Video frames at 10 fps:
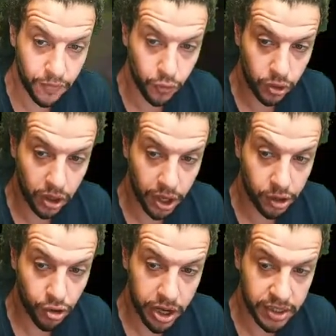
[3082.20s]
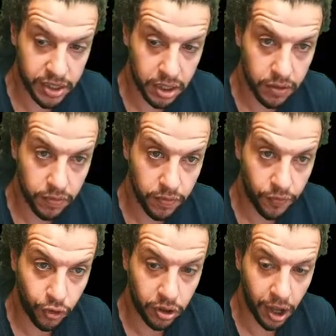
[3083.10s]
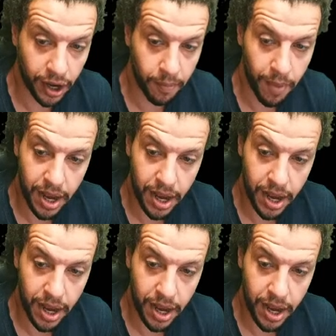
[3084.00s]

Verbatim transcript: I fought like crazy, fought like a